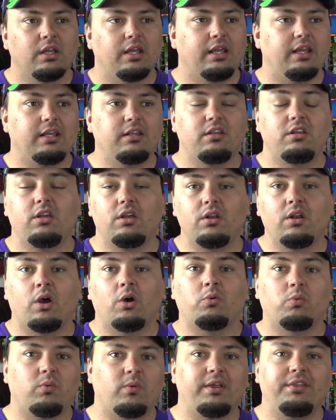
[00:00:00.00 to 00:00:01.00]
And, you
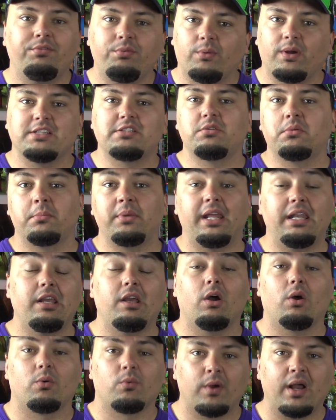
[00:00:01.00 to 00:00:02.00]
know, with
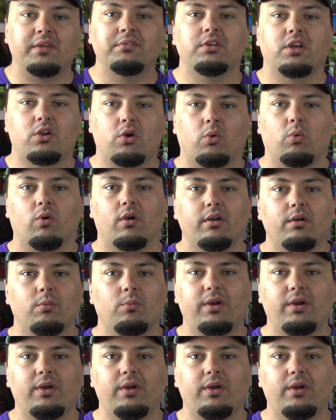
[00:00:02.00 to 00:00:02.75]
WrestleMania around the corner,